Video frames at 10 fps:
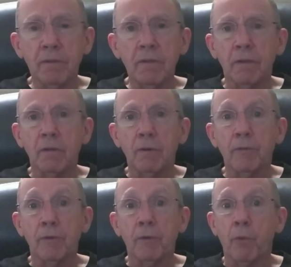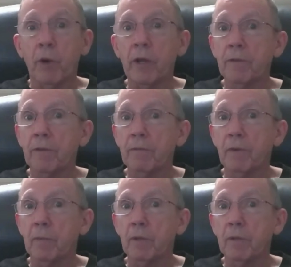on their breath
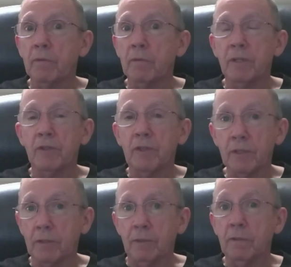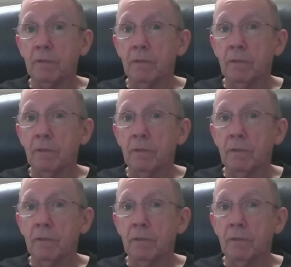from a distance.